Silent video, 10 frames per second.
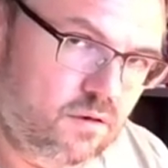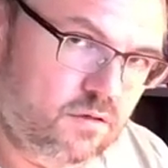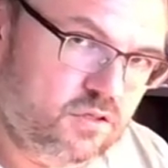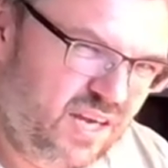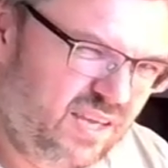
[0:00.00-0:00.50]

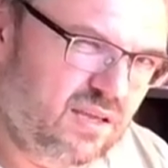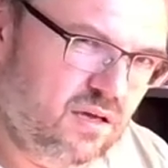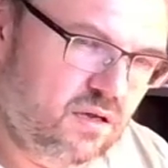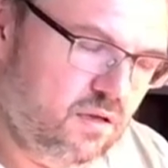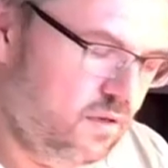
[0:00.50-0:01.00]
Checked?
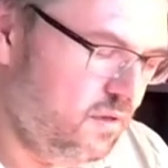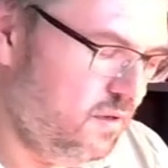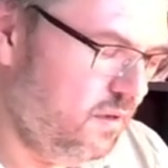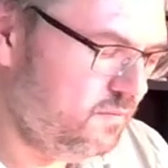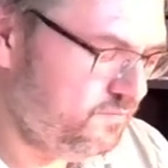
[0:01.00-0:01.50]

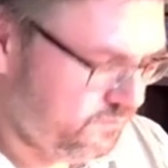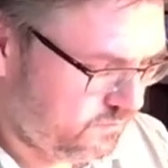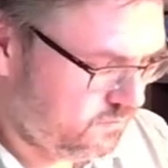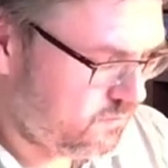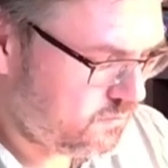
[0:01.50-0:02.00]
Yeah?
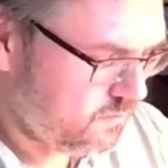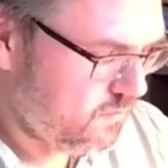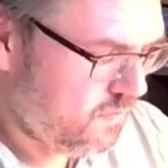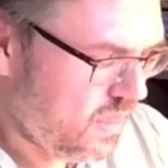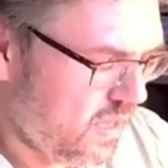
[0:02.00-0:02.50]

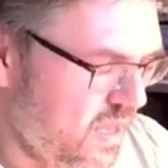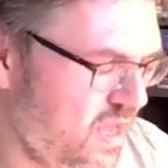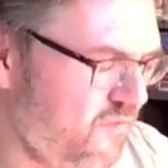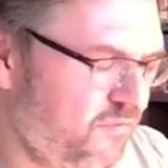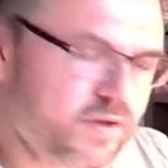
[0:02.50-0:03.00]

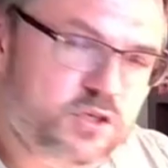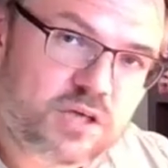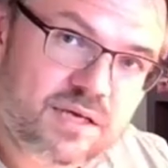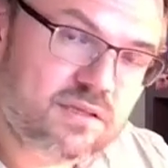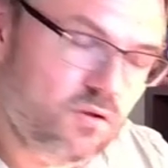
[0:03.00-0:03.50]
If we
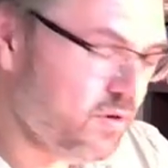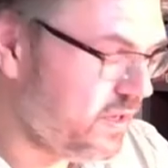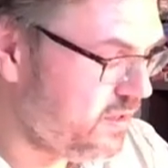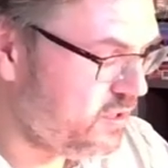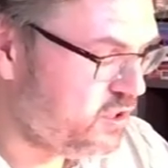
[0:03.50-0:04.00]
just look
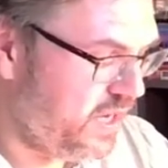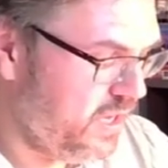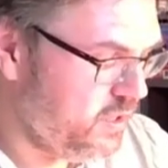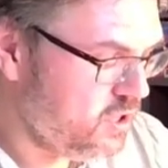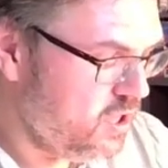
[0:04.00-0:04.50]
at the
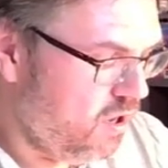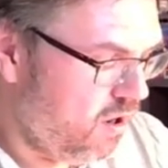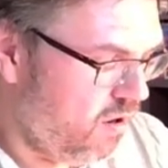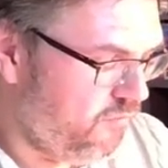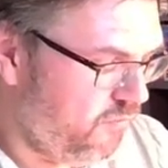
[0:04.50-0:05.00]
change
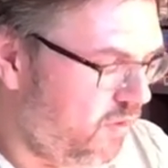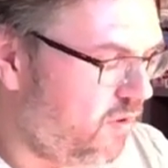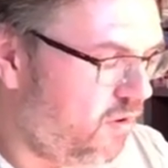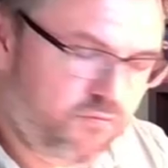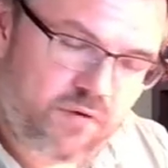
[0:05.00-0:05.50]
of, uh,
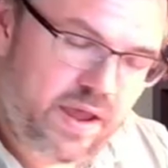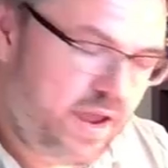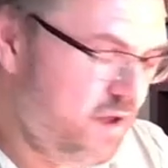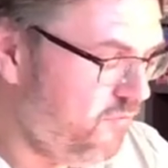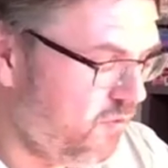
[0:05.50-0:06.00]
of
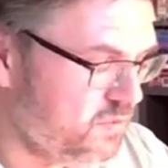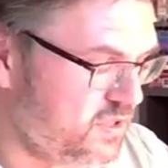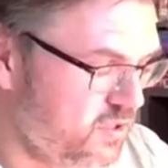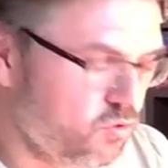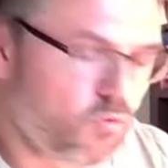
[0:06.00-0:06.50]
A from
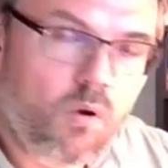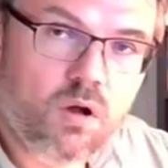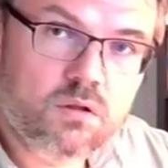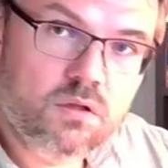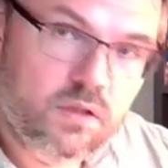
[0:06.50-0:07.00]
0 to
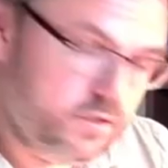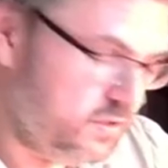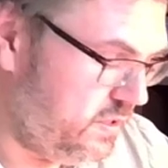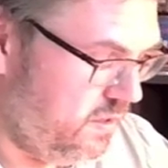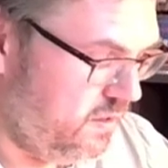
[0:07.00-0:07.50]
1, let's
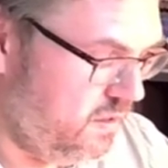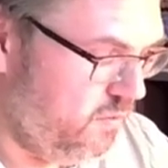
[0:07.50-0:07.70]
say. Yeah?